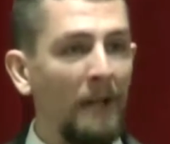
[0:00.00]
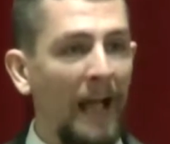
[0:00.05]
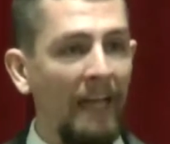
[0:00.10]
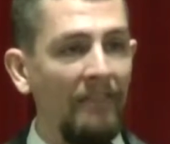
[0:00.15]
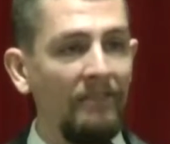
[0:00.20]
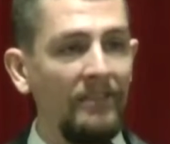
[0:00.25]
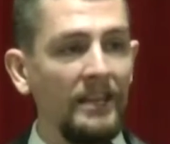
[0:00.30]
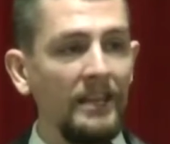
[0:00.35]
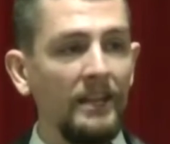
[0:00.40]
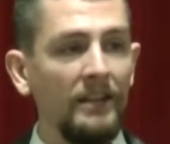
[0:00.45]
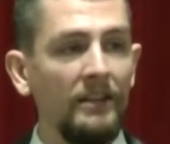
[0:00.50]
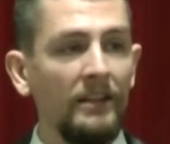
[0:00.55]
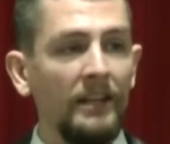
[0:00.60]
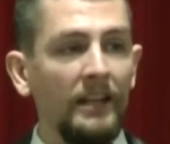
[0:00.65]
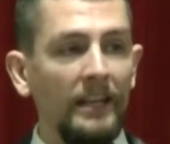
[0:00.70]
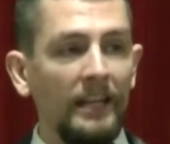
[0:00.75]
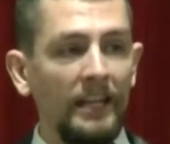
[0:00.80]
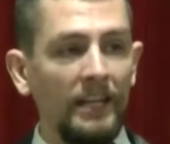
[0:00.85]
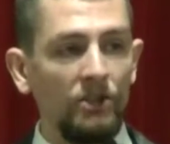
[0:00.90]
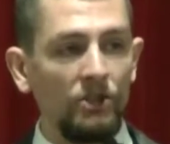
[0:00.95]
And
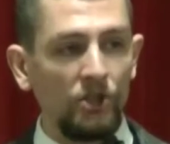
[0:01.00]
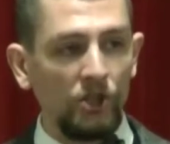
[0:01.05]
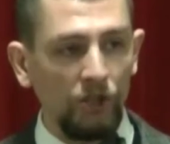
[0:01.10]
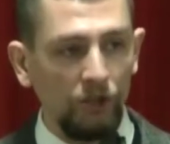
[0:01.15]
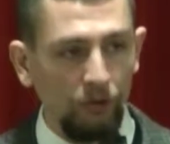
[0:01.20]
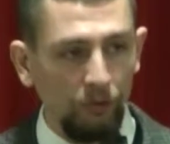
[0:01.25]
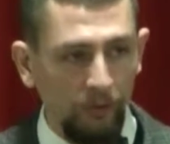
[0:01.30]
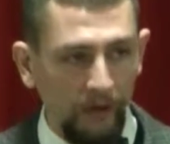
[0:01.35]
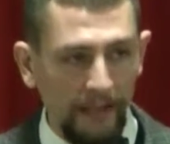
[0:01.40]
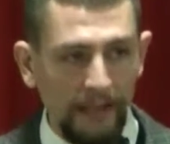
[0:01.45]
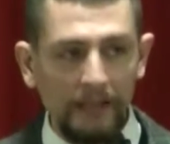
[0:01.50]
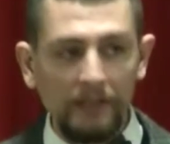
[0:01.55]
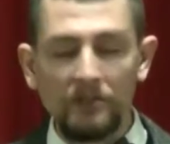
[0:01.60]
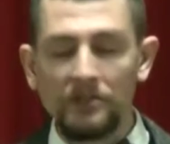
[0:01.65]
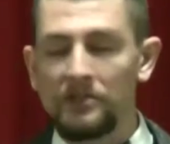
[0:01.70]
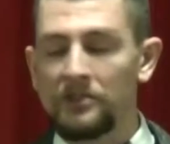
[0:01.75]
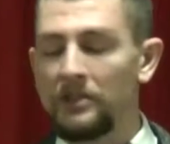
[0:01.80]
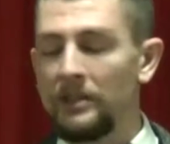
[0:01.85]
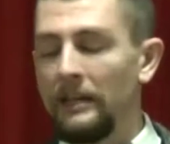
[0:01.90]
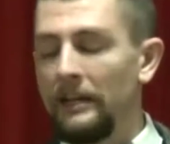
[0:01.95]
then in two
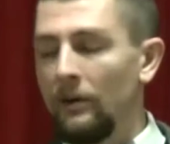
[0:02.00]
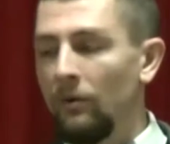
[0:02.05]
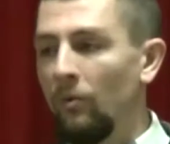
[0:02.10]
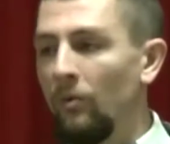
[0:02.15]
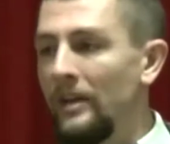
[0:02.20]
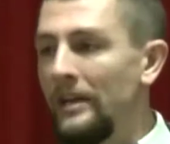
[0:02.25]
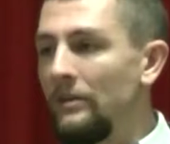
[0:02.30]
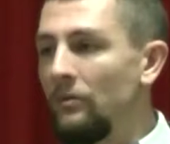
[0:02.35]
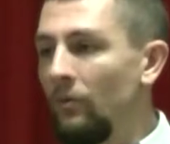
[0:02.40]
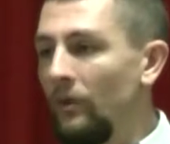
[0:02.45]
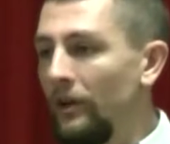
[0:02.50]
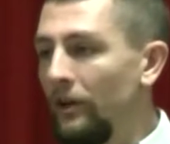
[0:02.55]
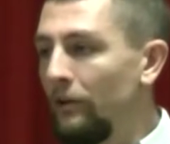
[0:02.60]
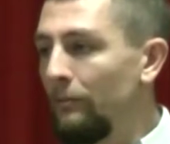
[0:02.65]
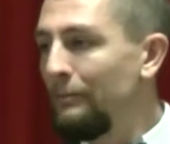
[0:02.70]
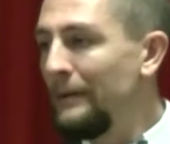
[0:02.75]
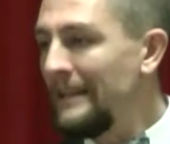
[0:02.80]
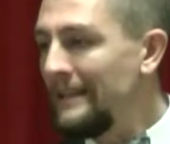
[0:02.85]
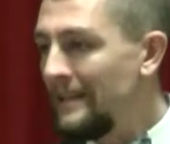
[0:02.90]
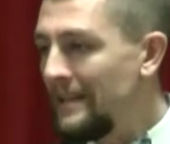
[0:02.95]
weeks, we
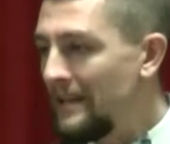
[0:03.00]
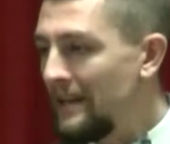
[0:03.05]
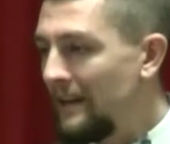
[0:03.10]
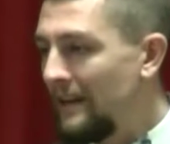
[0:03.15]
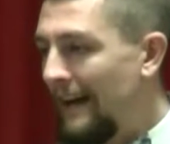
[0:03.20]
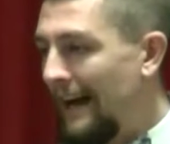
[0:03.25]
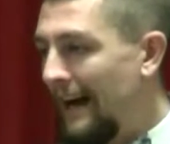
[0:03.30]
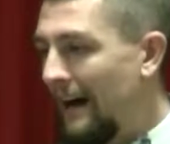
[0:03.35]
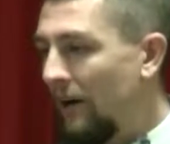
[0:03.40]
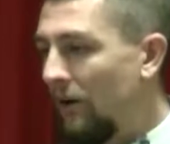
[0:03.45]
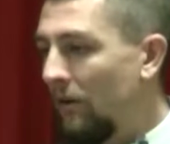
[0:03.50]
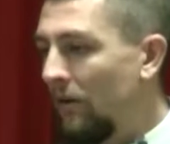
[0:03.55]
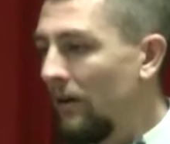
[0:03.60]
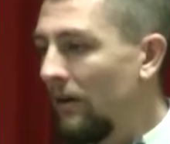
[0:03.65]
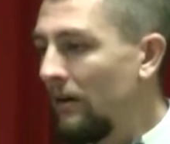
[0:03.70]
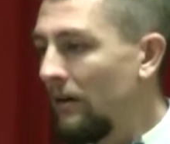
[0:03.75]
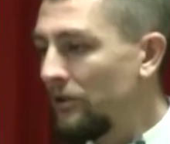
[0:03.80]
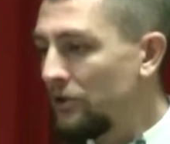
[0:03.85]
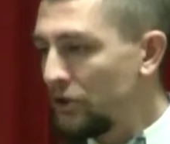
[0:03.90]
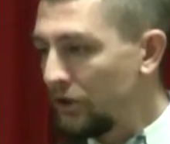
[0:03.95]
will begin
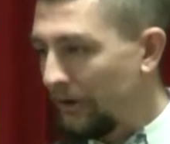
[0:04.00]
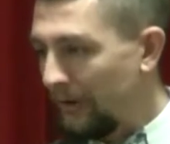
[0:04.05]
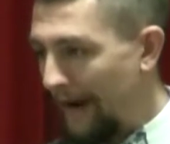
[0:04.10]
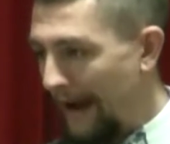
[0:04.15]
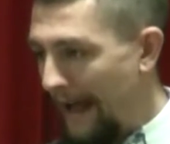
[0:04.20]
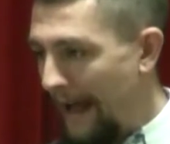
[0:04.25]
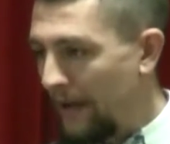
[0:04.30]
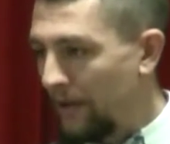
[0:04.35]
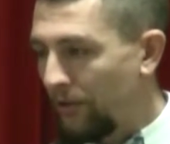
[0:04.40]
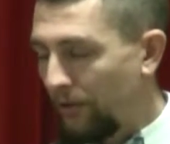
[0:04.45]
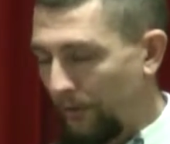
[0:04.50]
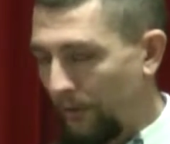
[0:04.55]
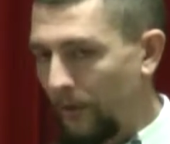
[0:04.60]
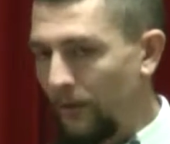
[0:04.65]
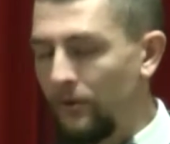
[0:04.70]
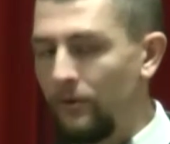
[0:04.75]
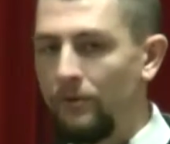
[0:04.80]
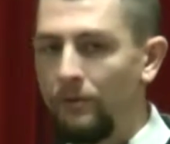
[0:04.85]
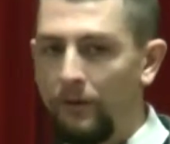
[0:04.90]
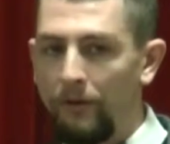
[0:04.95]
our trek
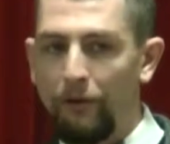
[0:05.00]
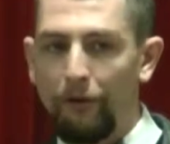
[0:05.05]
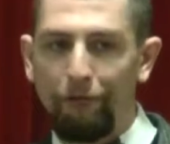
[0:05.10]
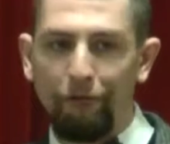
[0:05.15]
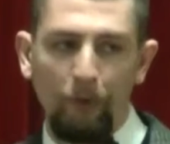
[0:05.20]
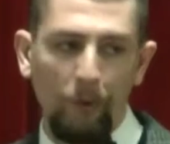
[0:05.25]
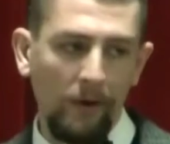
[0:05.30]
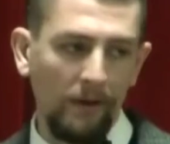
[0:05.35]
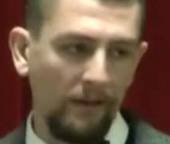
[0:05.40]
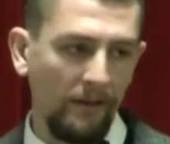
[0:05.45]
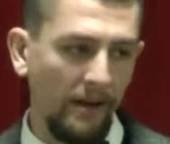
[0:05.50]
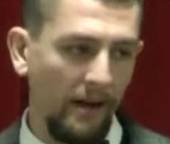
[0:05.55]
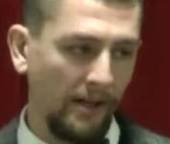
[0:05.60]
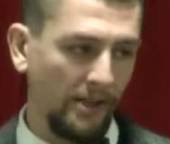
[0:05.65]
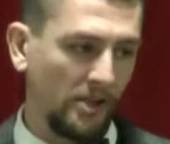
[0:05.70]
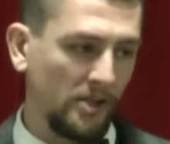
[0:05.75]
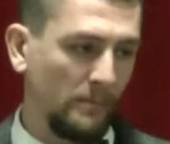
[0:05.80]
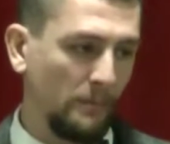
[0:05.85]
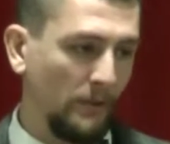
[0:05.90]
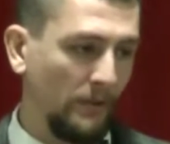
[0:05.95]
through the fourth
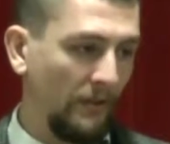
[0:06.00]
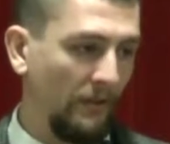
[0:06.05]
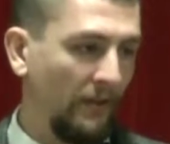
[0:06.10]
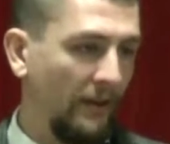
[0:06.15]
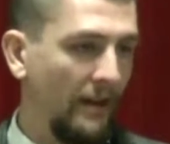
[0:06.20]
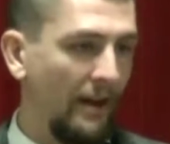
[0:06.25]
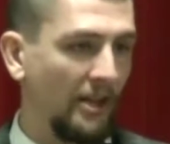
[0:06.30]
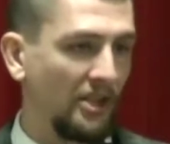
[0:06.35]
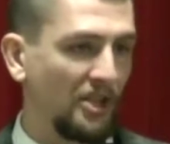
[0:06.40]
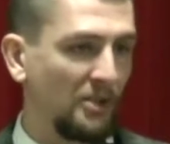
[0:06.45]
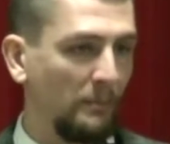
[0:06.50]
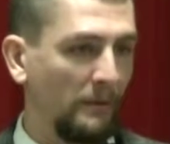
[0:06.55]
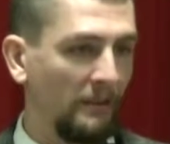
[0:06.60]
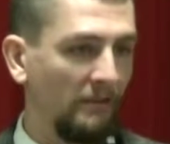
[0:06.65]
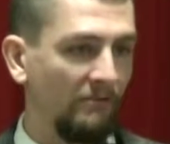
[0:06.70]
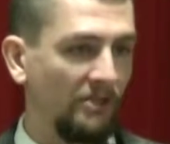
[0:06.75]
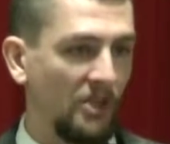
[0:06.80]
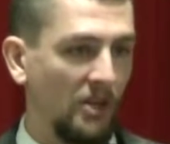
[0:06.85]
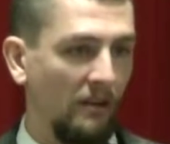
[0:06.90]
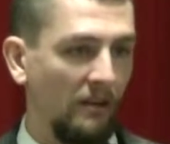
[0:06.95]
gospel, the
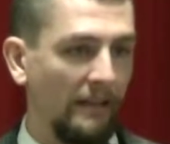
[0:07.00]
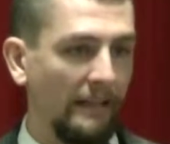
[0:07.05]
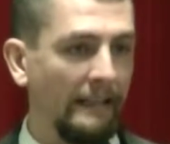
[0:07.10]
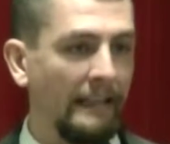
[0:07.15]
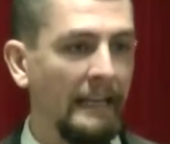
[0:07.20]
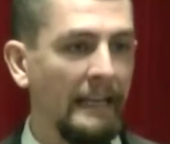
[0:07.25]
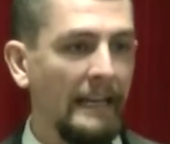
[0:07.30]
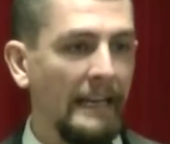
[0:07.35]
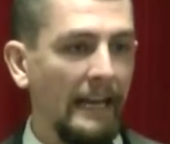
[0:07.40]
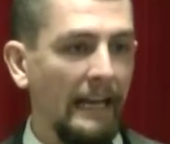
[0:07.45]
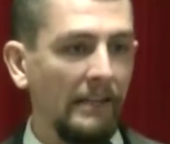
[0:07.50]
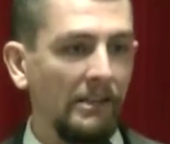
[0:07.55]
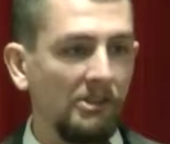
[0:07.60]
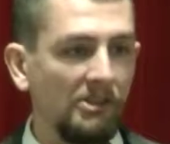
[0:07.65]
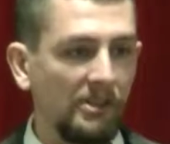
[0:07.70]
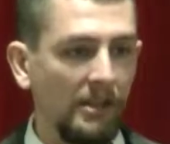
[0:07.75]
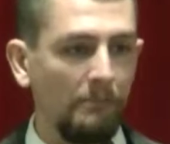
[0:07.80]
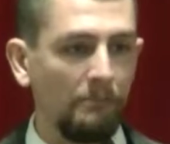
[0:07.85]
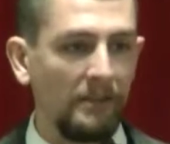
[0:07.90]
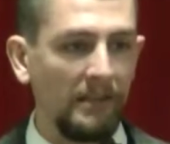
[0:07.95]
Gospel of John. And
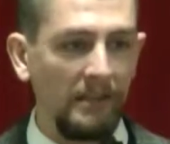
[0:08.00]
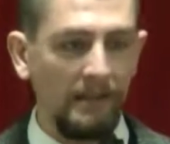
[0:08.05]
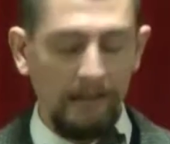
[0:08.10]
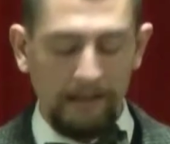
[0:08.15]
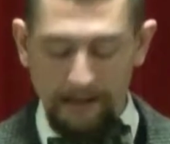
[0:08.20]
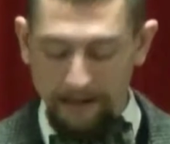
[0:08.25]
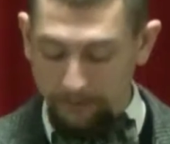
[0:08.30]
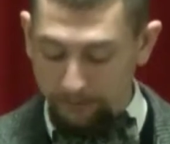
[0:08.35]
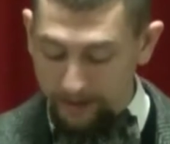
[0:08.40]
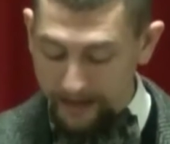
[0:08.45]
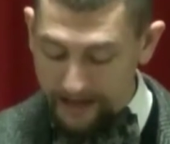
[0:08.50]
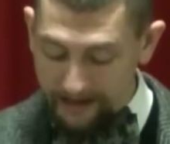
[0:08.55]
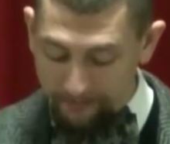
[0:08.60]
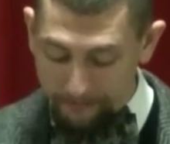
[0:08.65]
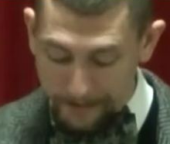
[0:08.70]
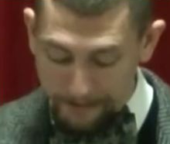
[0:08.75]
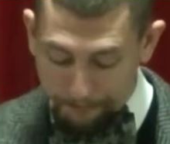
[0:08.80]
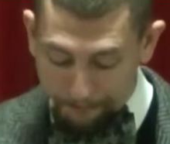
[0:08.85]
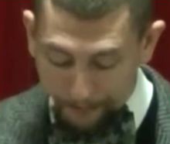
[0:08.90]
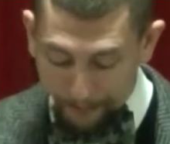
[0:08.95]
it's something that we
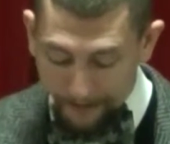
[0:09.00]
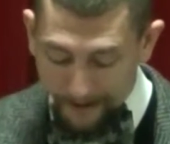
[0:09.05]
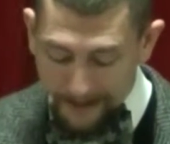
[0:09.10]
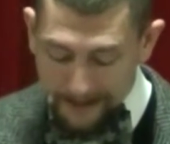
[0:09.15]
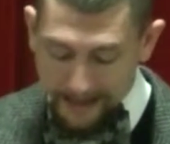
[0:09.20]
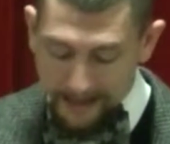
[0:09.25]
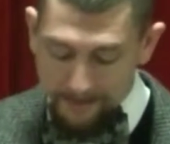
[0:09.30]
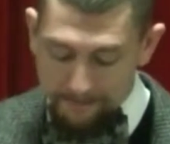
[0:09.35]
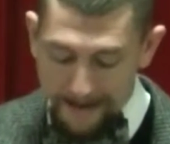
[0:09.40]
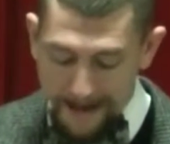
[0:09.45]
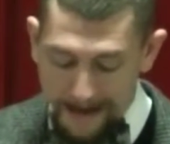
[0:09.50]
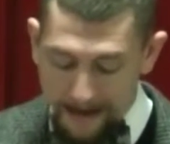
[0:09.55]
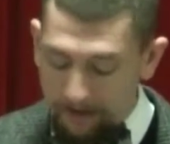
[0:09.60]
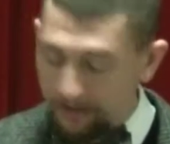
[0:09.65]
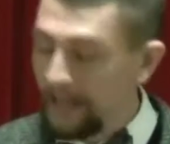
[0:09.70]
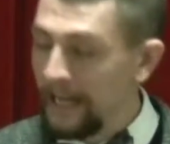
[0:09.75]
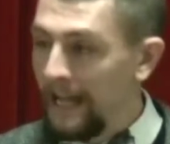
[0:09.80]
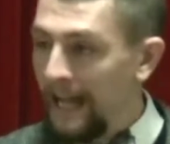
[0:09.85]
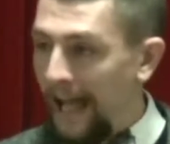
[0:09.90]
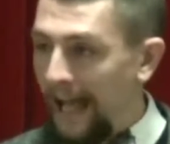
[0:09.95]
have been praying
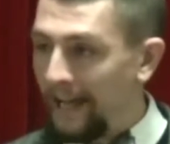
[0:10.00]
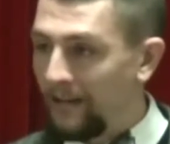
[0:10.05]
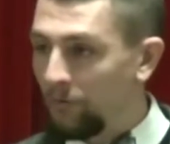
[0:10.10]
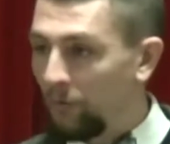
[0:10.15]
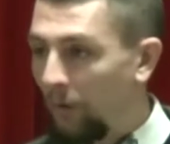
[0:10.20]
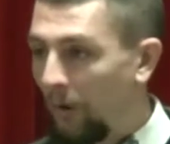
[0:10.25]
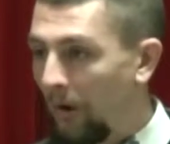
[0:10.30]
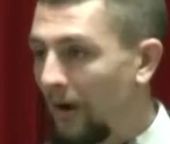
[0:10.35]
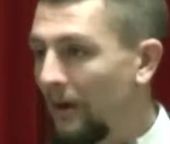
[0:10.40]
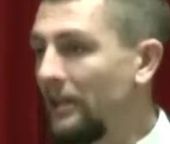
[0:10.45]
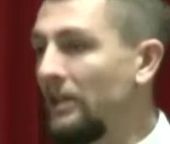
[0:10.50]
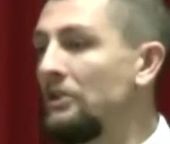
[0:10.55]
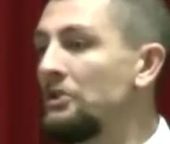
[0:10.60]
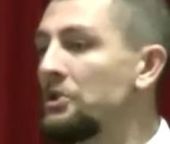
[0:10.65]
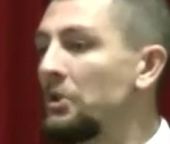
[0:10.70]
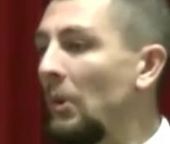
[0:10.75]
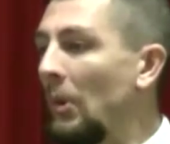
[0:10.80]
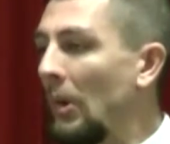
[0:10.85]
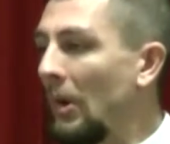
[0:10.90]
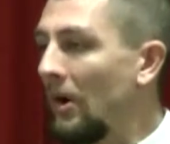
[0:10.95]
about and
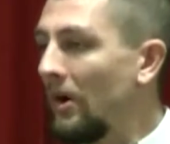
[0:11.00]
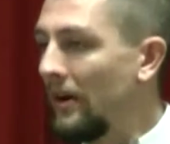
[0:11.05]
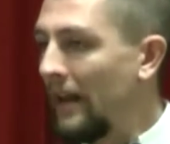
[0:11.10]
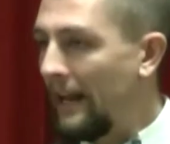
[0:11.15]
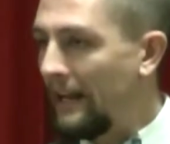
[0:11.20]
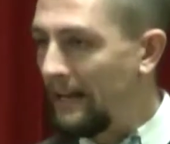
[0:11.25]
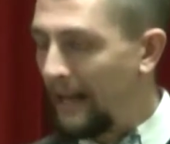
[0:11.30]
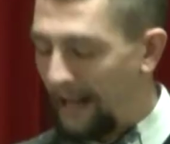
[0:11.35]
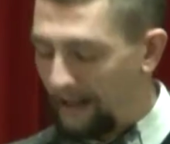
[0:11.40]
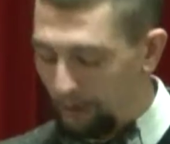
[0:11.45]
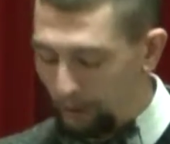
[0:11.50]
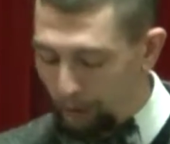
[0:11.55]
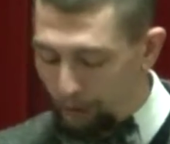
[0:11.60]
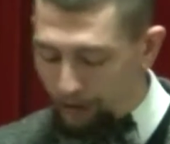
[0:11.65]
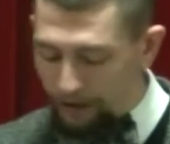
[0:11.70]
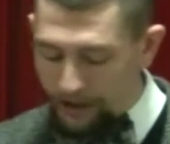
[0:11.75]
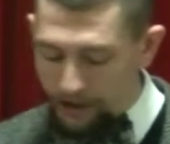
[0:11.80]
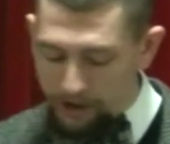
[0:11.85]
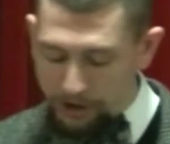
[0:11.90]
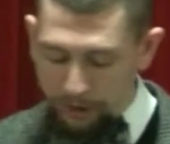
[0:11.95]
working toward and, and
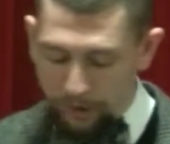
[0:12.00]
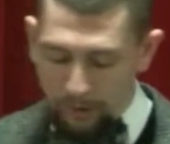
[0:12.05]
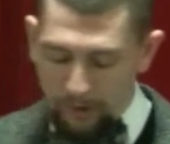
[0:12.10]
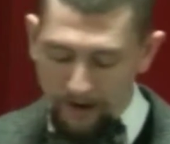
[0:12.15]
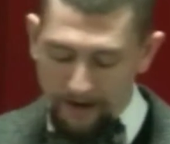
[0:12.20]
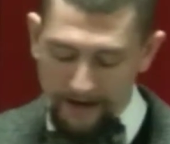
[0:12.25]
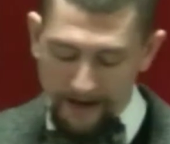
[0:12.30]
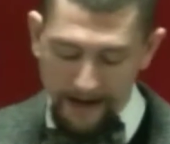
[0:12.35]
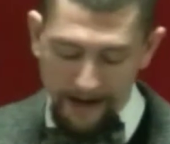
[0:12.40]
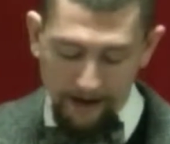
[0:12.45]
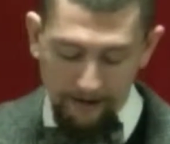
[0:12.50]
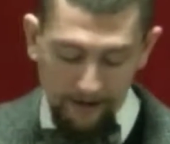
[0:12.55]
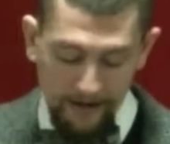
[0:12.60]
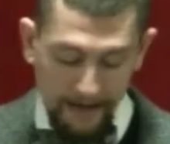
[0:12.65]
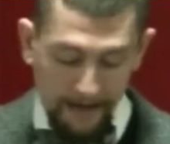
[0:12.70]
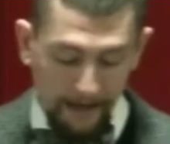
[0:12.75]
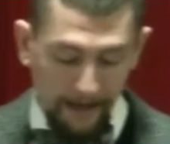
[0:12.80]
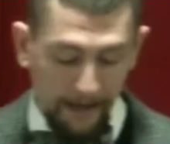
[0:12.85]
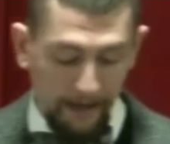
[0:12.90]
looking toward now.